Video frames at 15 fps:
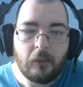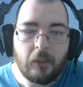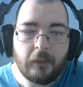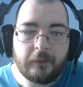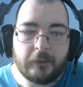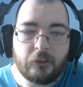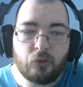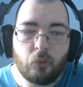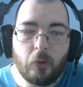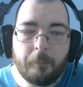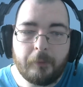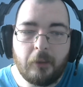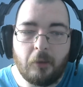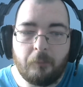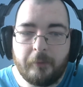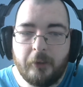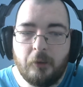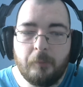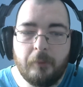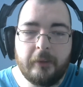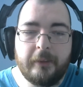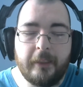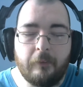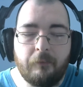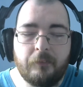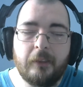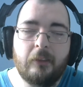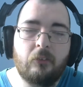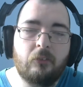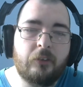Detroit Become Human
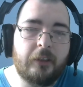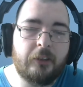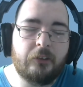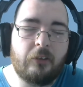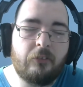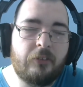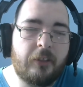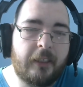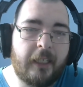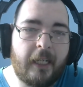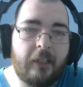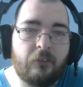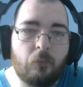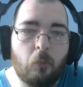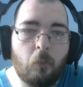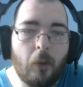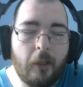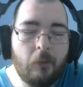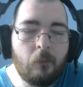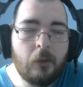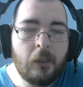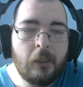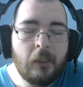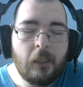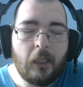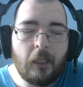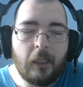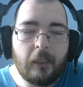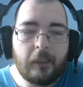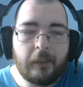definitely looked interesting as well.
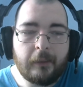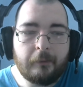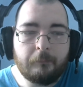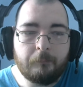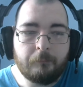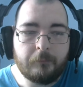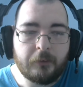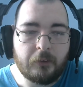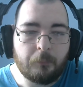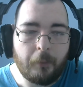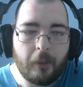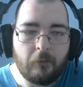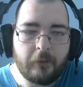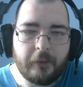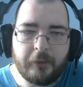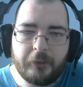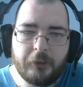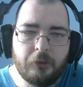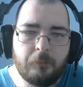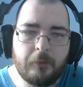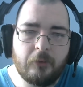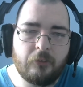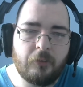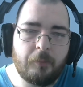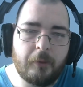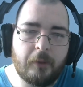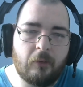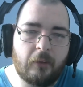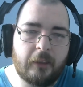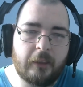Apparently the humans have been